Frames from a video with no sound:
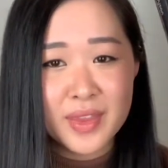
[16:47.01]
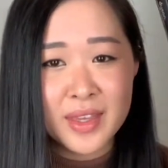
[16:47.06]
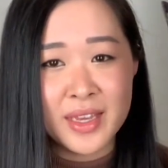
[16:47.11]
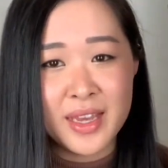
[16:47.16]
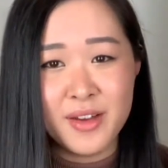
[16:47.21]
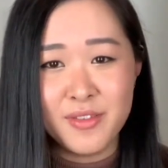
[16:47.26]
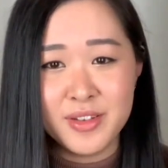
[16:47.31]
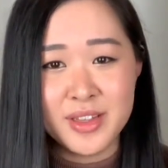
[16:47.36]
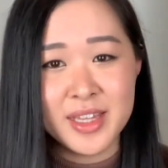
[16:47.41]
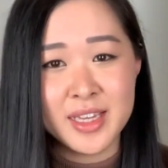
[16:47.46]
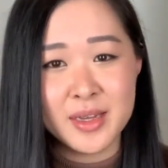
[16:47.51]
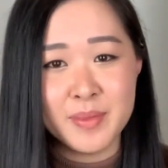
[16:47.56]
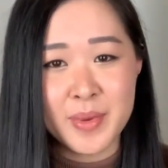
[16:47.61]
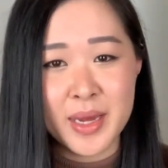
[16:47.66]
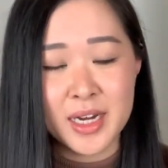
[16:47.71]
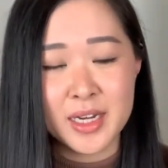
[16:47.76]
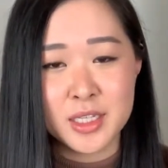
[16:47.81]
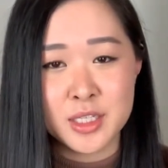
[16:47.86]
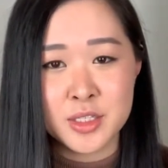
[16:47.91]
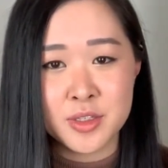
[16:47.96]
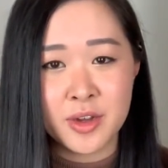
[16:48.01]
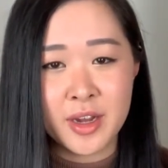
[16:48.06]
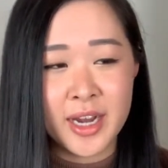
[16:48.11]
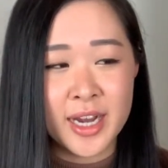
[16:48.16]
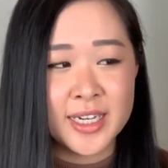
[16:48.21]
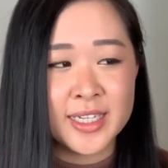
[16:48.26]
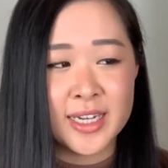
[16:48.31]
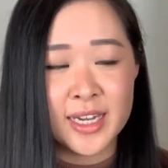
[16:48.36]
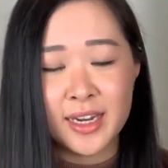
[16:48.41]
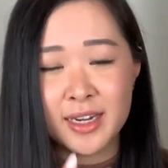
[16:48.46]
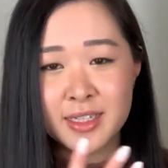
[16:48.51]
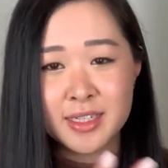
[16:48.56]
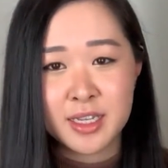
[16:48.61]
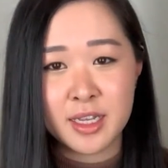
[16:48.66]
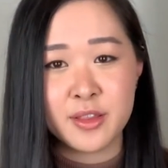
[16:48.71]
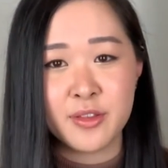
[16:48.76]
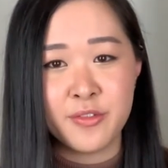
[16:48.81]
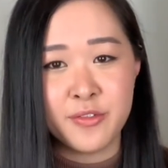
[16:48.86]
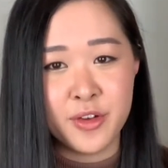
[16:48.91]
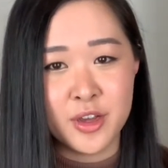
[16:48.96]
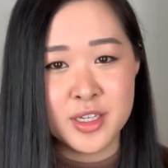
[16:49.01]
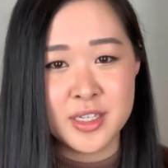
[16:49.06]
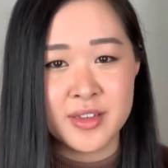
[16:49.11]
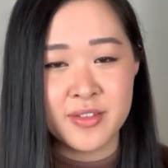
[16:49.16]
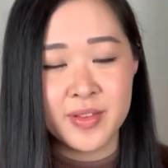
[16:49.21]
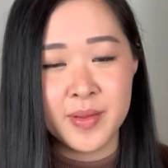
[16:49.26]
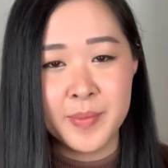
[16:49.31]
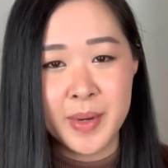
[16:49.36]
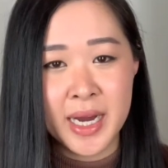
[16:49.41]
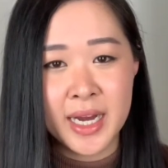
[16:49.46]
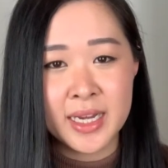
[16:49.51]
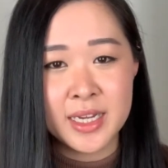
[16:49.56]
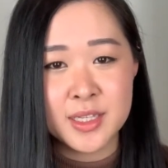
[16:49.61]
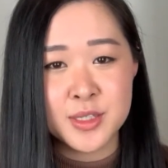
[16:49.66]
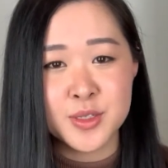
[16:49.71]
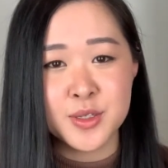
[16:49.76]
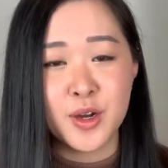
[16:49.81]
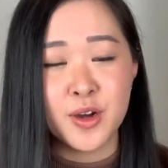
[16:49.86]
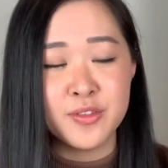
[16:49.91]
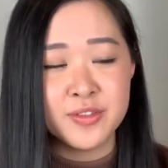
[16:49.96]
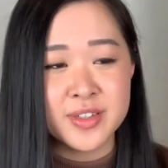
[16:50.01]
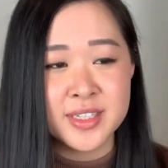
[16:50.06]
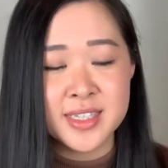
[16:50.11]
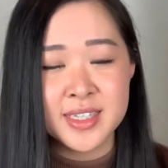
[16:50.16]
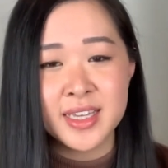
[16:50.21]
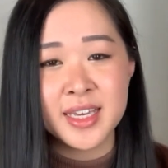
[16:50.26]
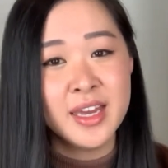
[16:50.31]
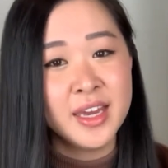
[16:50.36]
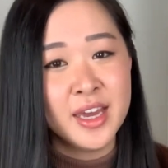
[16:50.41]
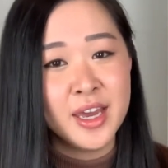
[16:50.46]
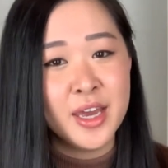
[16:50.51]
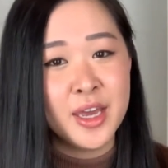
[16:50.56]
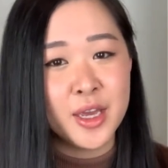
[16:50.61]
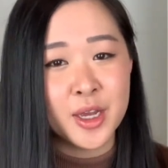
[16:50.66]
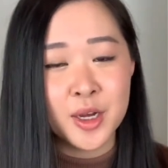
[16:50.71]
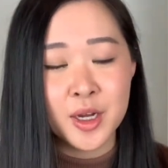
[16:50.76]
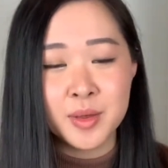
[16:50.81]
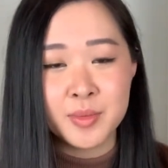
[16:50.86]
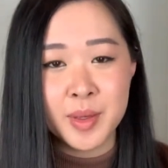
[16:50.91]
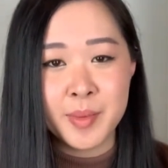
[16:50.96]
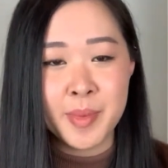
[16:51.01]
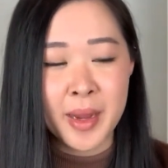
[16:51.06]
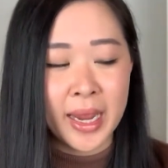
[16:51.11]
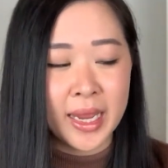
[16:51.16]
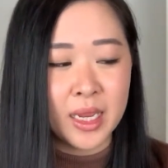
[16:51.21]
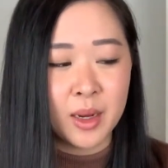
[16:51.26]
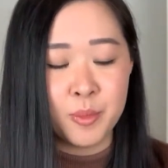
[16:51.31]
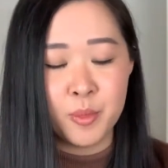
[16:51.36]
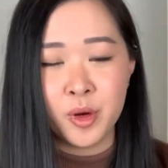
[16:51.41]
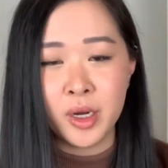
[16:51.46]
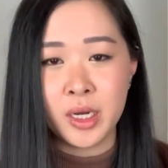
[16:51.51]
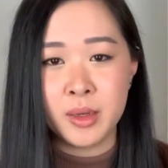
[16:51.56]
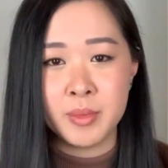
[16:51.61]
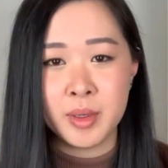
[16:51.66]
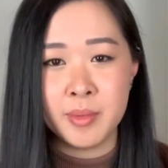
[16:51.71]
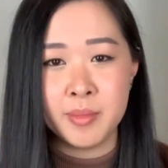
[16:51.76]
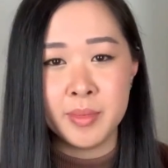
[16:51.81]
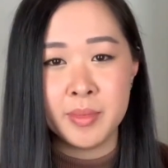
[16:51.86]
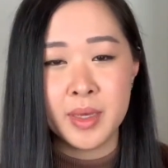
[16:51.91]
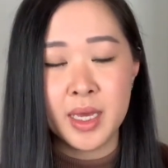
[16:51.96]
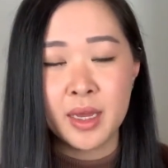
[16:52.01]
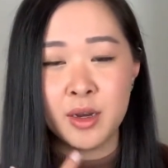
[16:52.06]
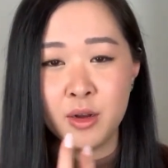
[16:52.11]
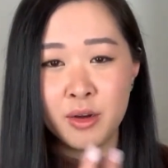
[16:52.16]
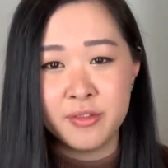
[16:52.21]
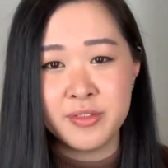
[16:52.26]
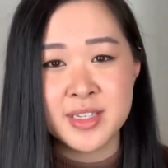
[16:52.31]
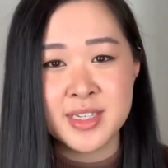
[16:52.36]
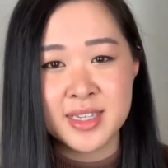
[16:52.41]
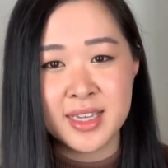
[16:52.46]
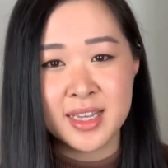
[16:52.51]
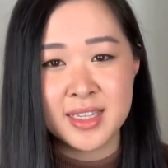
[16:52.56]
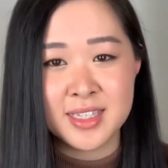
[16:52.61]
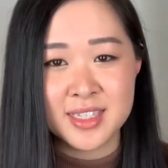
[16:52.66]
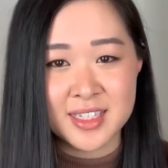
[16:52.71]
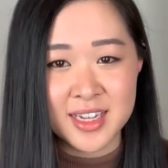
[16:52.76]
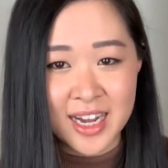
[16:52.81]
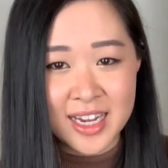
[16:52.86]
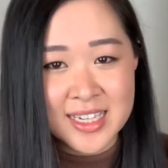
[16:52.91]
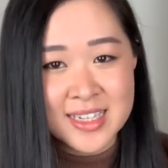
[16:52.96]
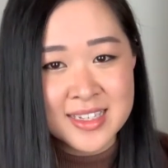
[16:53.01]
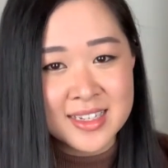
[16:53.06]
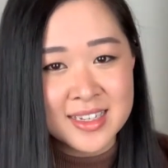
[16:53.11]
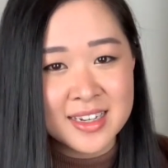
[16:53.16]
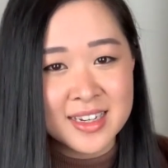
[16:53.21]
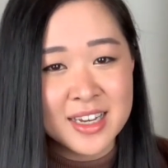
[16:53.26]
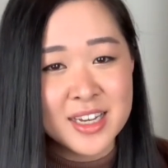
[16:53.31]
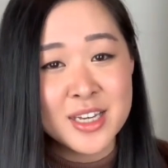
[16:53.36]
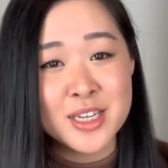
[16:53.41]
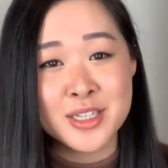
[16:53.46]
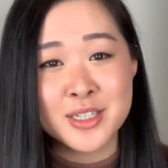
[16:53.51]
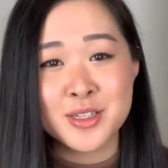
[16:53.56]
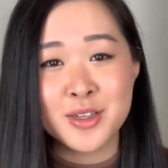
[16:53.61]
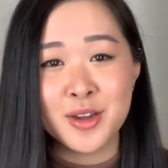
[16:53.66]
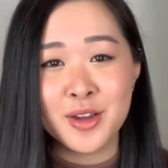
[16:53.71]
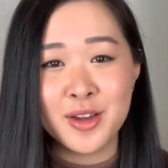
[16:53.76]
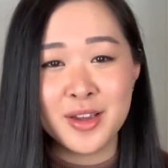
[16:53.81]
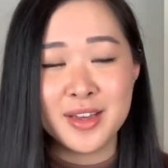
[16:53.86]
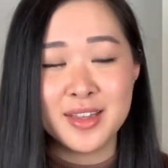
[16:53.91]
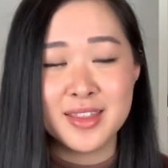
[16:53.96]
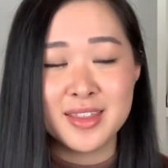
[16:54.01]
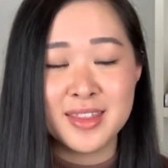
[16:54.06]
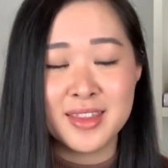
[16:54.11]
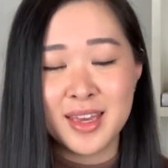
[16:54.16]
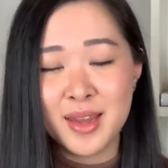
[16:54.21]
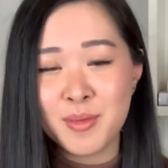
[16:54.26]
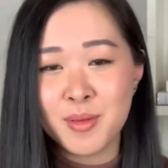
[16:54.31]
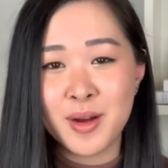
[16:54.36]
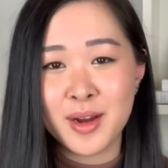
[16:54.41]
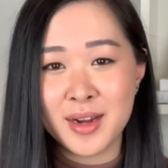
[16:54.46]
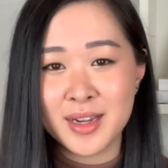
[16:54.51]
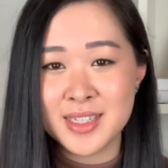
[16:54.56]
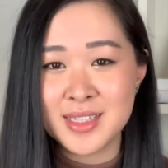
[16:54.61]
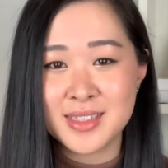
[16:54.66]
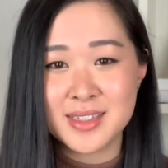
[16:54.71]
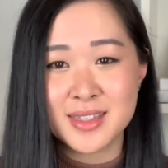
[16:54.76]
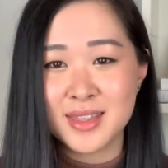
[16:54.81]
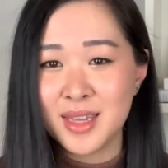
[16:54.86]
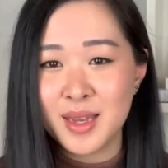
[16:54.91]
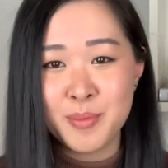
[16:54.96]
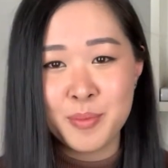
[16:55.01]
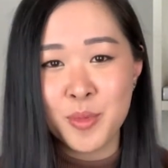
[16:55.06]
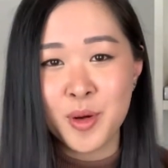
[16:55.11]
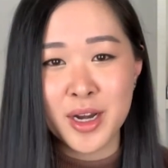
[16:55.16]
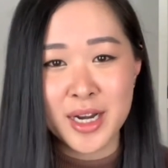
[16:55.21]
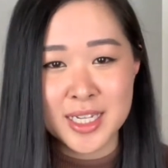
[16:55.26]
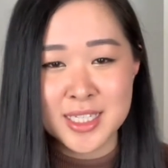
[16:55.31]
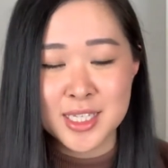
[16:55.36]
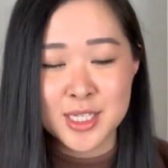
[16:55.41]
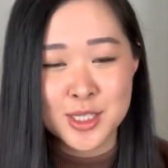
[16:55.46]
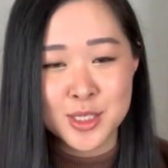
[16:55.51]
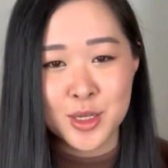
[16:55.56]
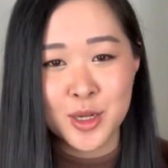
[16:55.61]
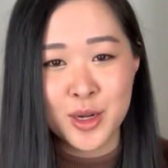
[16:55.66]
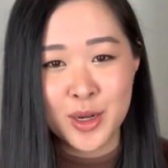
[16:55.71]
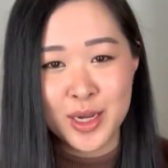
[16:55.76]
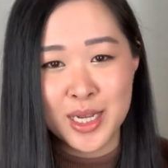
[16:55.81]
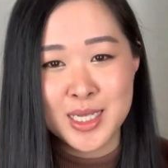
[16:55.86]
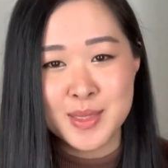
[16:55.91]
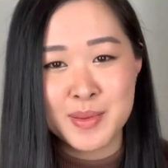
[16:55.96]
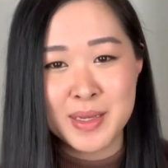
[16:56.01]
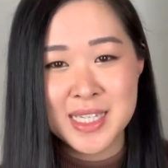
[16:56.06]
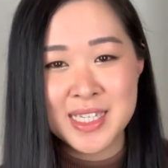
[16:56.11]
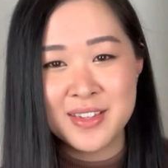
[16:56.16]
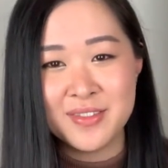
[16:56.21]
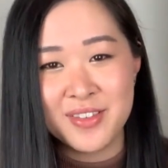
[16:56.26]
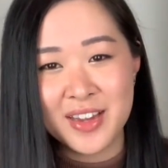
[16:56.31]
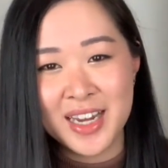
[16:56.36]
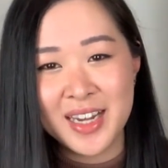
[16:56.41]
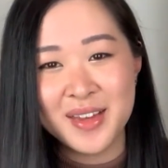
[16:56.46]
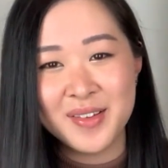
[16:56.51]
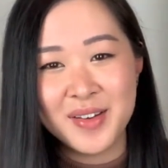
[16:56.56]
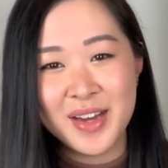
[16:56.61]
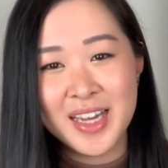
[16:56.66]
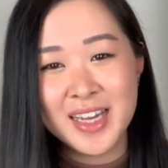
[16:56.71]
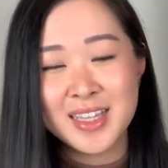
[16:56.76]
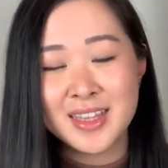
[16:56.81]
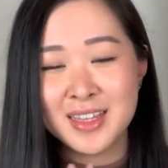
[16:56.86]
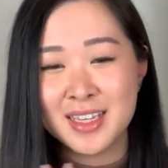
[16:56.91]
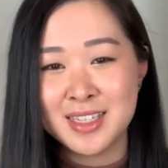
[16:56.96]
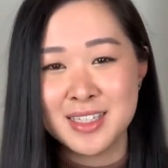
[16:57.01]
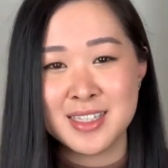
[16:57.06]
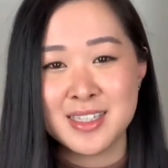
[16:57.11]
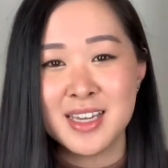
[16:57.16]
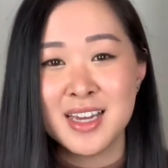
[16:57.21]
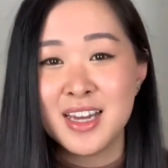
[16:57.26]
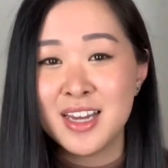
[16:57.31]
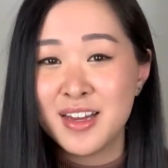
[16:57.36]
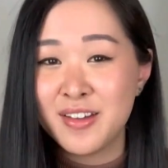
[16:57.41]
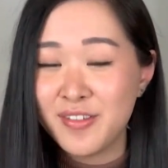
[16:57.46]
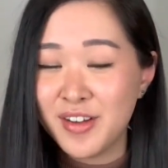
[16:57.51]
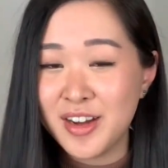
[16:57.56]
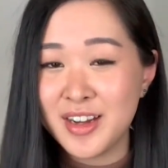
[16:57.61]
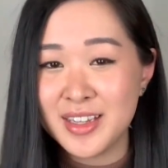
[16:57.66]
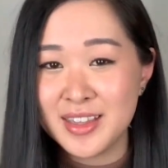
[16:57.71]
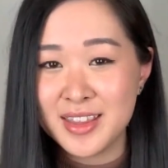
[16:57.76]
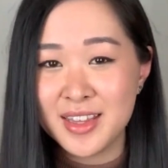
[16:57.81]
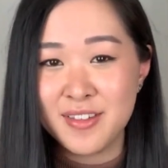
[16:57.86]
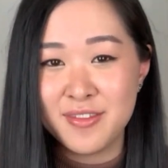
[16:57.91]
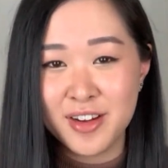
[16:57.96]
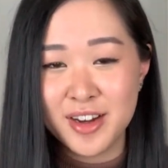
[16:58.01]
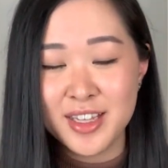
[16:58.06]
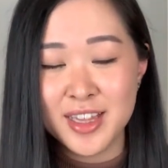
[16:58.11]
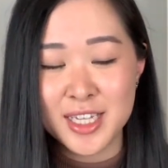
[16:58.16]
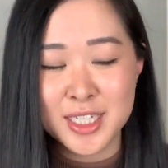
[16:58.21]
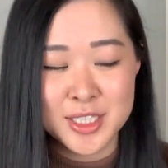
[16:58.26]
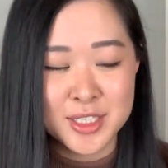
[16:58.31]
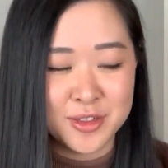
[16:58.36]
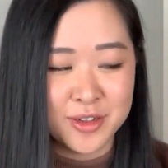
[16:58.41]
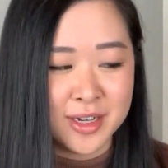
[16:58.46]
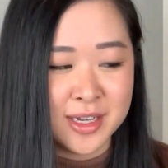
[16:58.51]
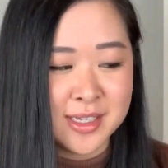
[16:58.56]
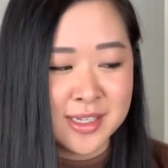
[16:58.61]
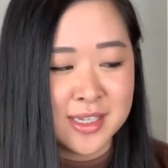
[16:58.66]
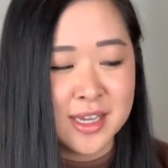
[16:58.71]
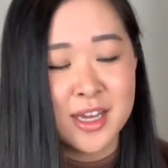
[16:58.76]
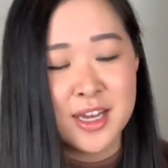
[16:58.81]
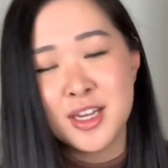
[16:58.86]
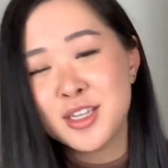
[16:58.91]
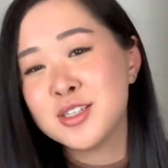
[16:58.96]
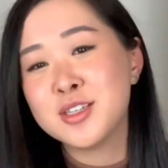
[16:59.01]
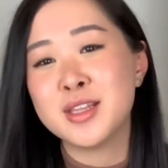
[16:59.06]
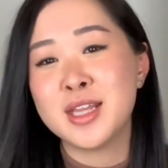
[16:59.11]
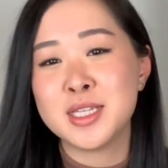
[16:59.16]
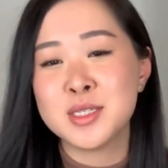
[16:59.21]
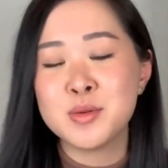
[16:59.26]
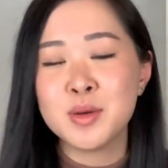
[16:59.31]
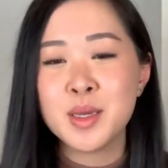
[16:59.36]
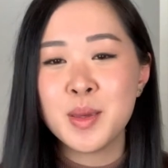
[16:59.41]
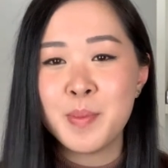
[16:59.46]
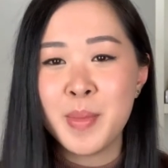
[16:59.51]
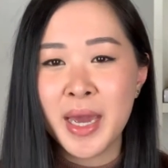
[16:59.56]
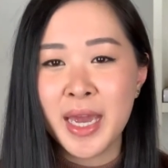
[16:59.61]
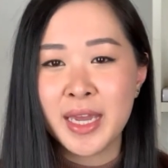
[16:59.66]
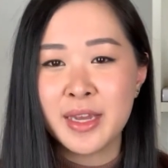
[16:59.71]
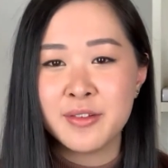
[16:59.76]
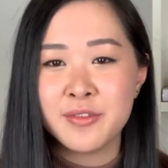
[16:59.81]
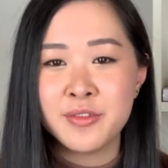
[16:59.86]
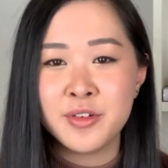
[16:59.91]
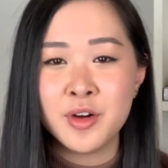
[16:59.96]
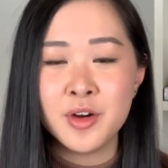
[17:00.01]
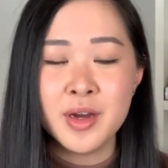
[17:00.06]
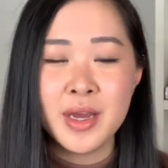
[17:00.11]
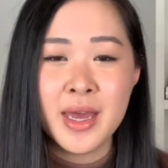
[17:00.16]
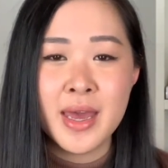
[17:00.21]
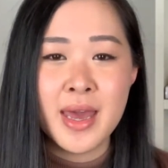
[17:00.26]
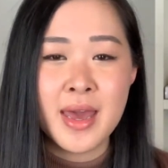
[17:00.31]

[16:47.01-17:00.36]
everything about it's so high tech, and it's like the first of the market. So obviously you're going to be paying a premium, and obviously it's Dyson, so their products are so expensive anyway, and they're very luxurious. So that's what you're paying for.